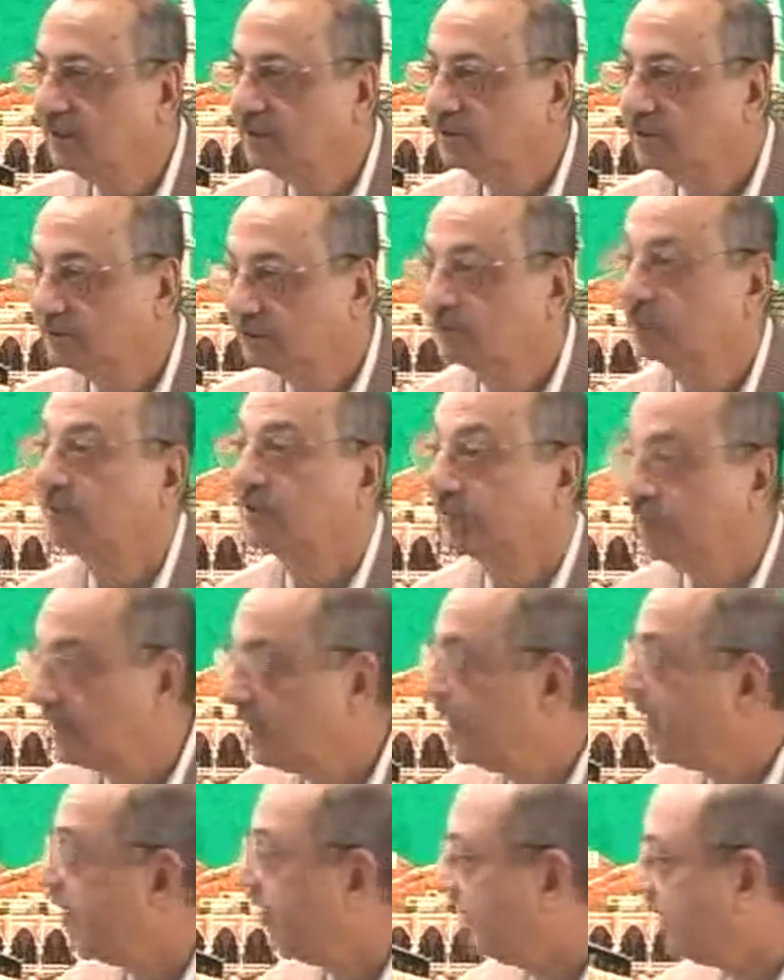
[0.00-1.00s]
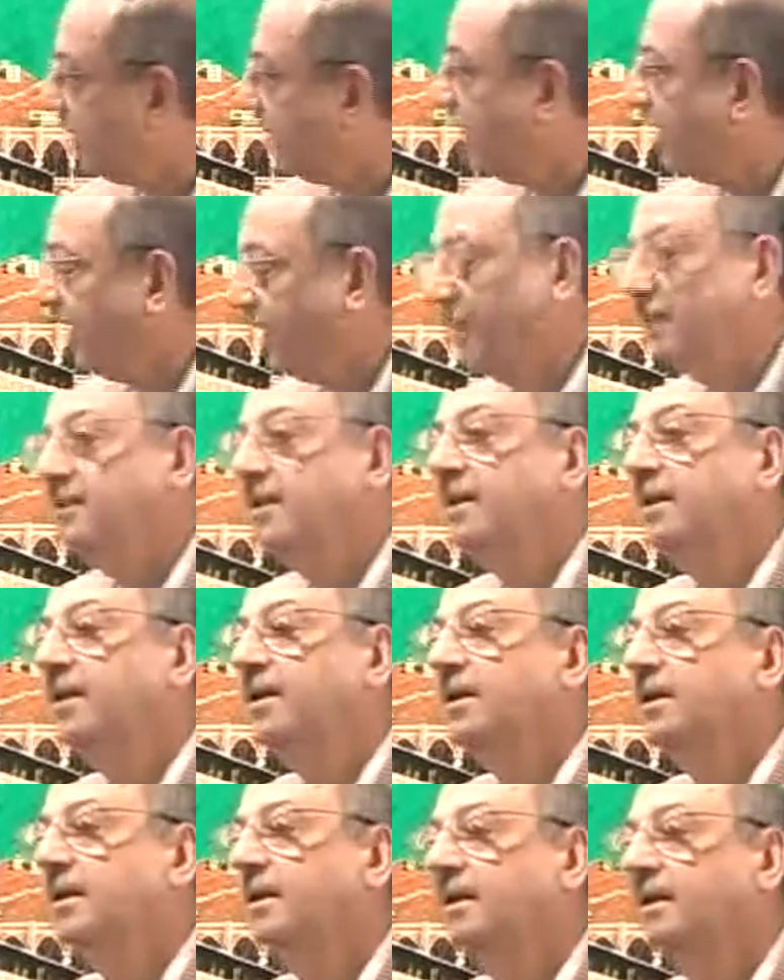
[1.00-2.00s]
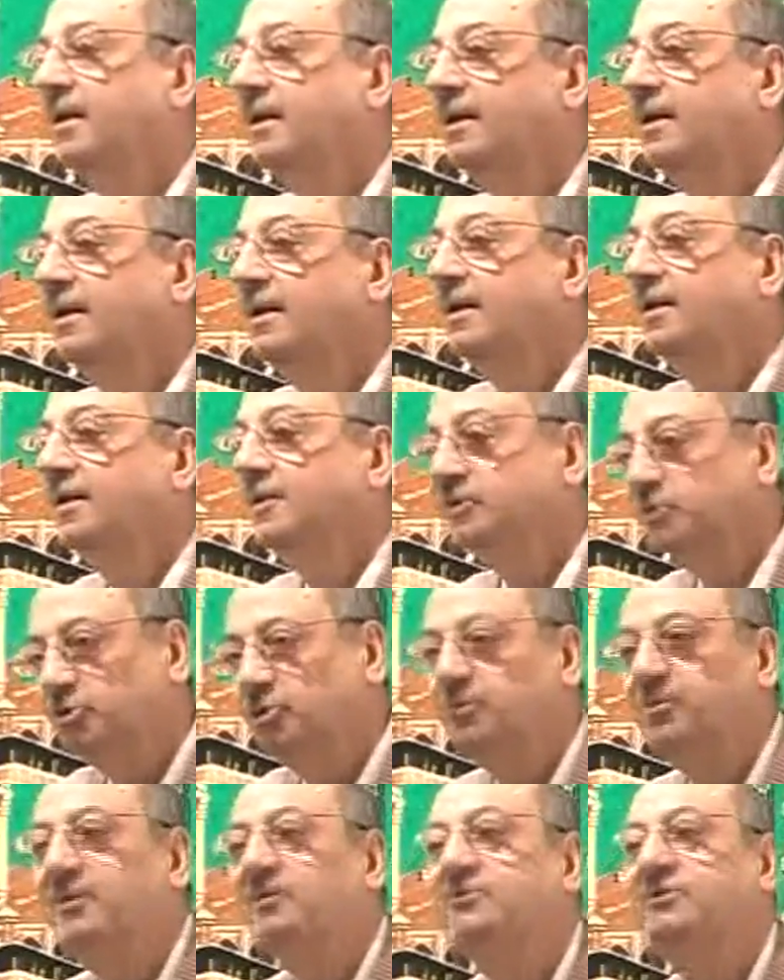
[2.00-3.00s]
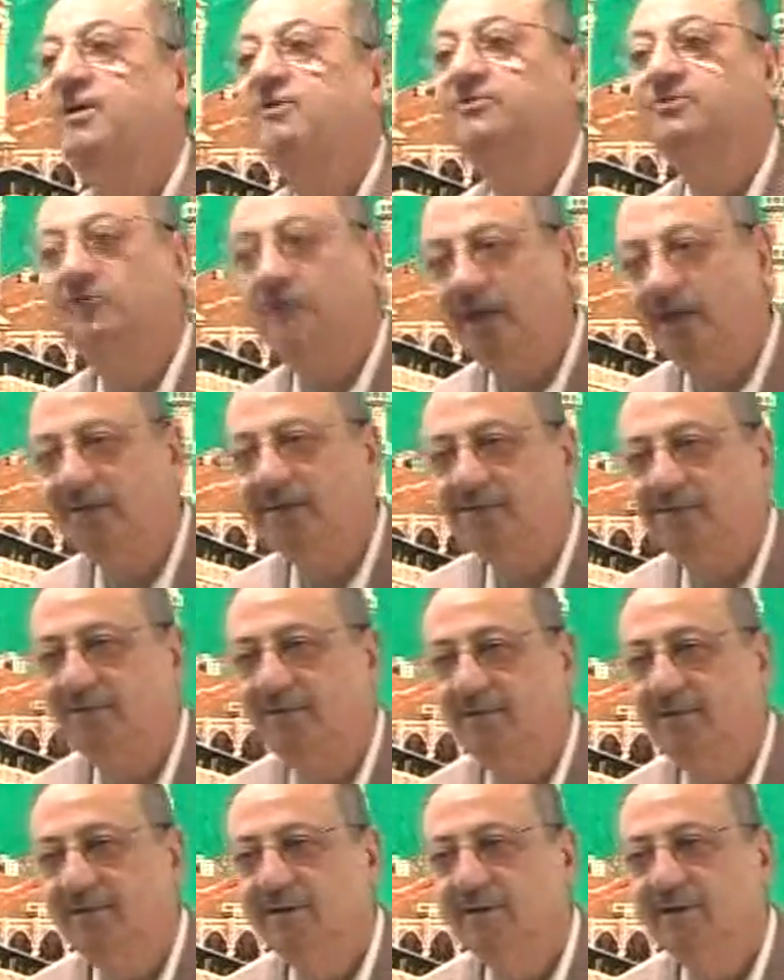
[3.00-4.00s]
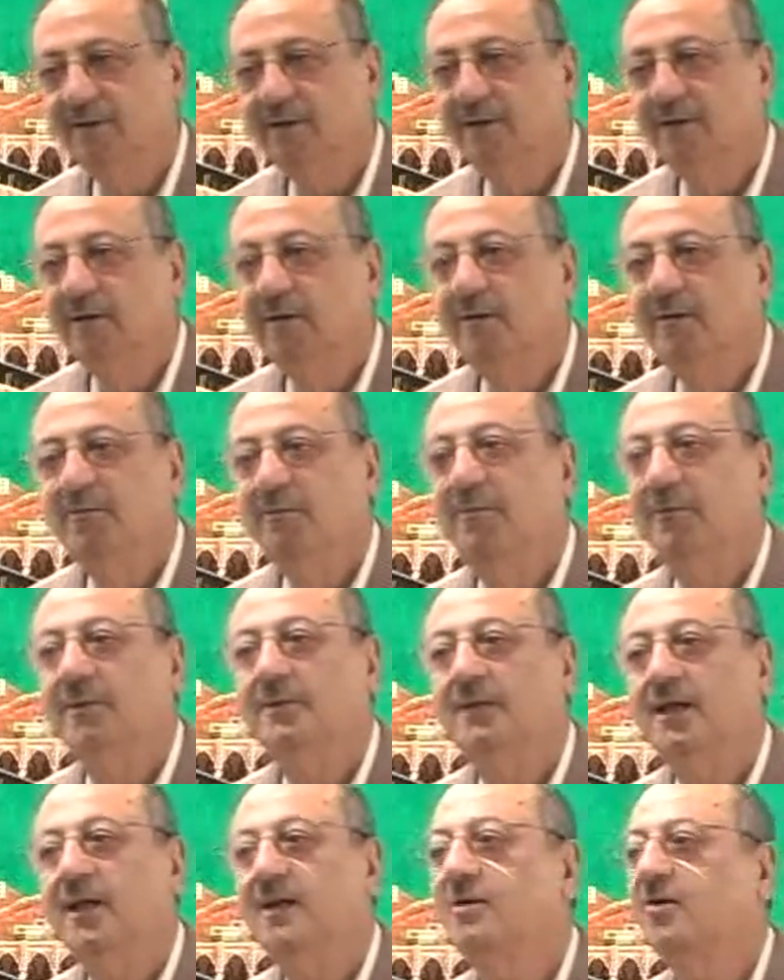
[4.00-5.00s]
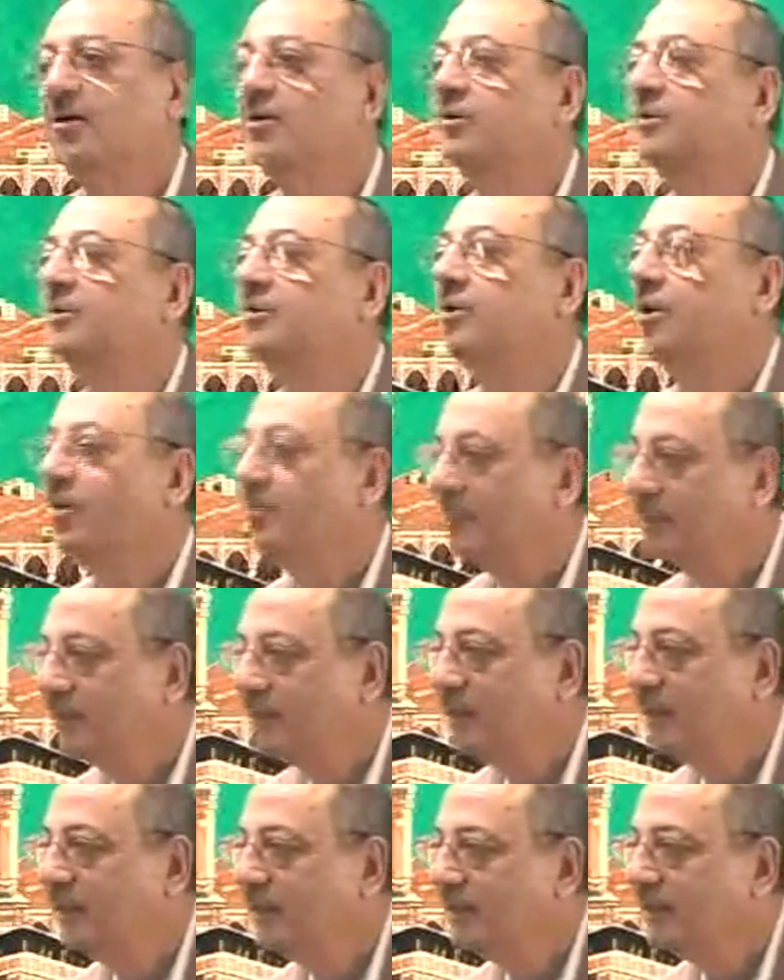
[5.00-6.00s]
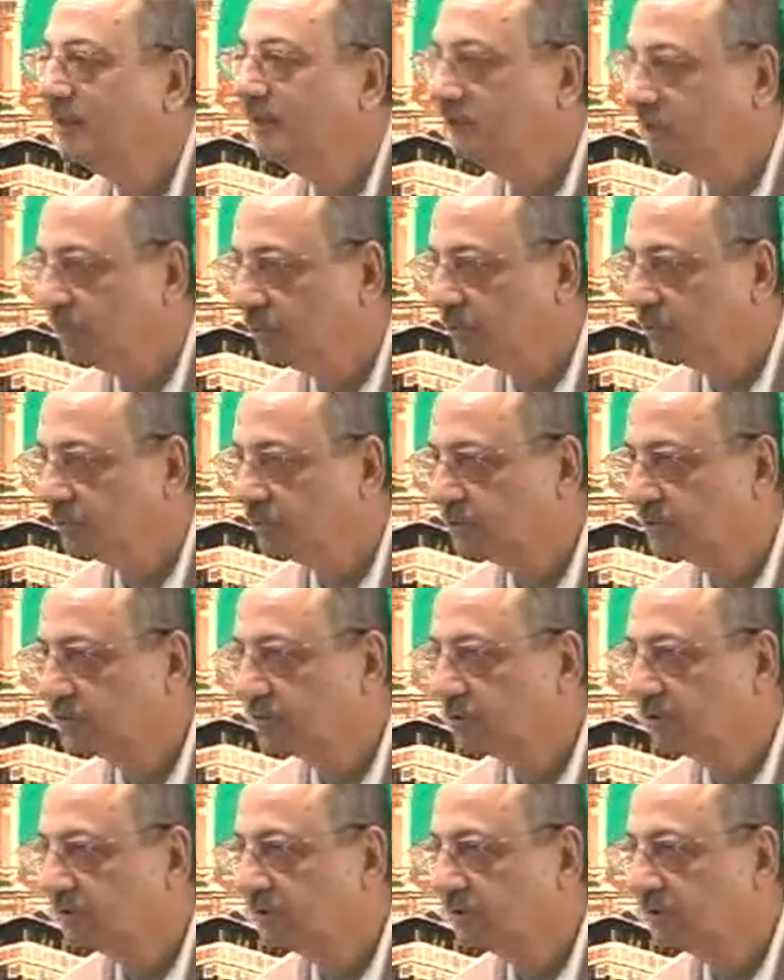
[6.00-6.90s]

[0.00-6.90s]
So there are other instruments of shart, but they are not commonly used.